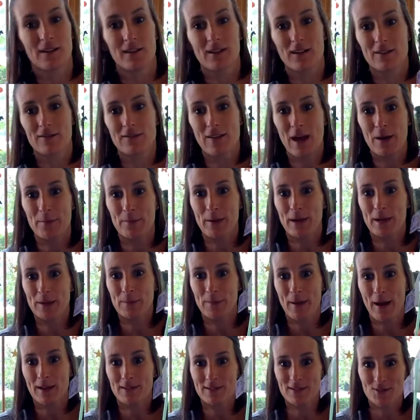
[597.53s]
of that
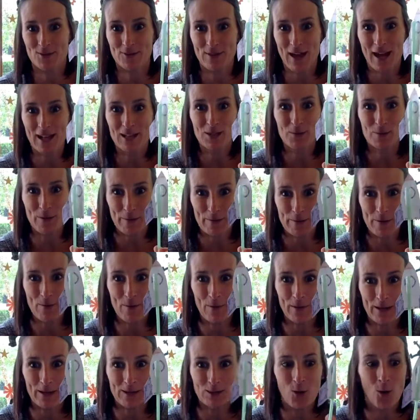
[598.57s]
pipette. So that's why we
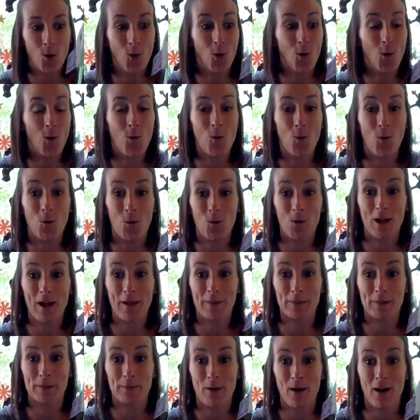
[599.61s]
wanted the hole at
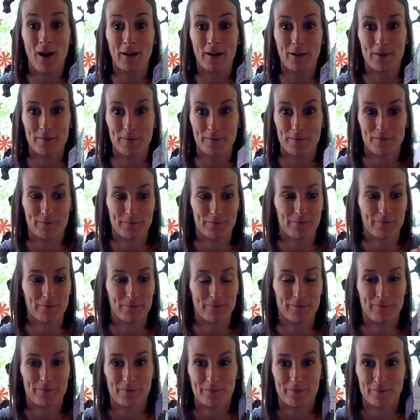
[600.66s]
the bottom.
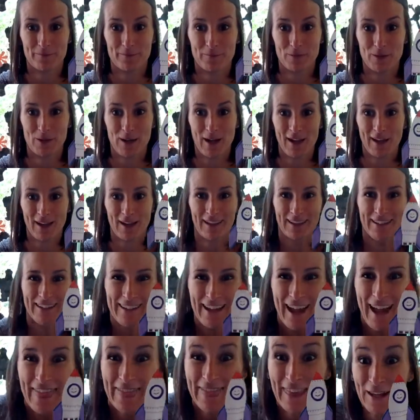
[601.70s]
Okay,
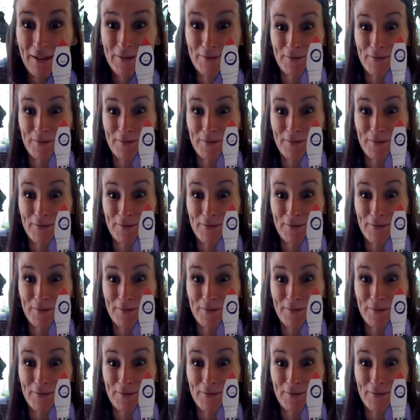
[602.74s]
and then